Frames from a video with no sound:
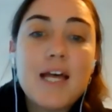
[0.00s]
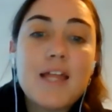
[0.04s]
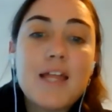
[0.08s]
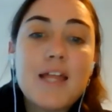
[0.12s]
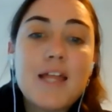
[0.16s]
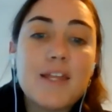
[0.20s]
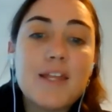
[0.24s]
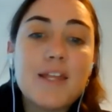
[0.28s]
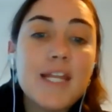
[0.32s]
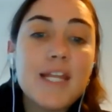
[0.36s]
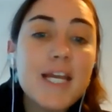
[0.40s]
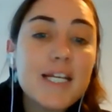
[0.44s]

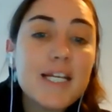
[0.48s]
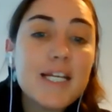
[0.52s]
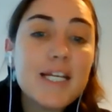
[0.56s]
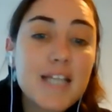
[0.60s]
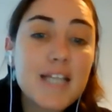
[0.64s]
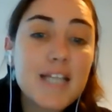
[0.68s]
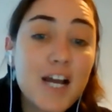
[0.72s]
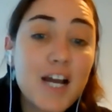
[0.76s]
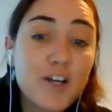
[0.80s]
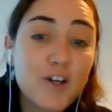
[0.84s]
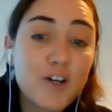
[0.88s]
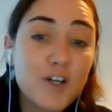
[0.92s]
The next
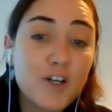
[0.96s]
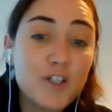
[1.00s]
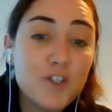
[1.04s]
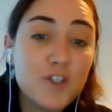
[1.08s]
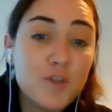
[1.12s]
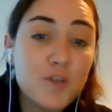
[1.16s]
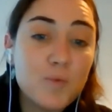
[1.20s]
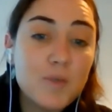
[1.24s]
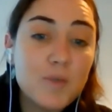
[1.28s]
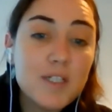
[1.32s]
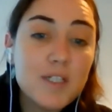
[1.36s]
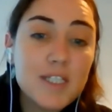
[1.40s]
icon
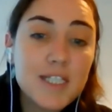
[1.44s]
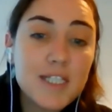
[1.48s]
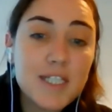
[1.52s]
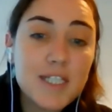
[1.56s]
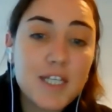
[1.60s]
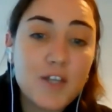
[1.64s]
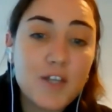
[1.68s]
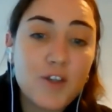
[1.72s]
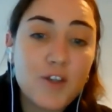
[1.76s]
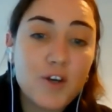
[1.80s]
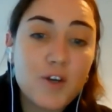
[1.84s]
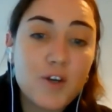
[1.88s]
you will
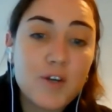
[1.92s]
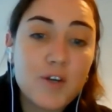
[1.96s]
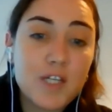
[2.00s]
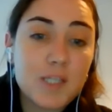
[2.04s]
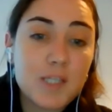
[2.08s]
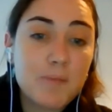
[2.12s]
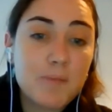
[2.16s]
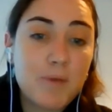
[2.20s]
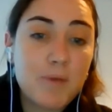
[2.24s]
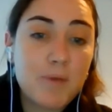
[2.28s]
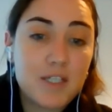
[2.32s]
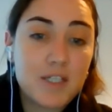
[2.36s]
see though
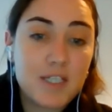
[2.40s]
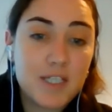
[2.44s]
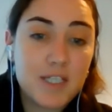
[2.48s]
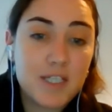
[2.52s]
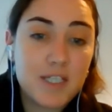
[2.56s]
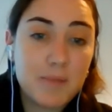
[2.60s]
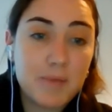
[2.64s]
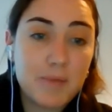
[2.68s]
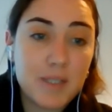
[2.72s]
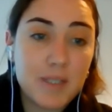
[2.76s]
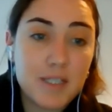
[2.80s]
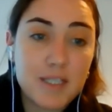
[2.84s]
is
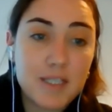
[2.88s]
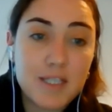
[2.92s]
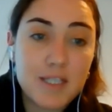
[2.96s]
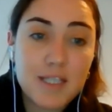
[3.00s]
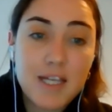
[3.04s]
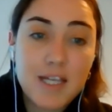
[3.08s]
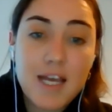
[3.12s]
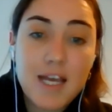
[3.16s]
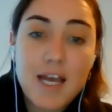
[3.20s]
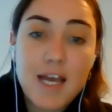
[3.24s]
participants.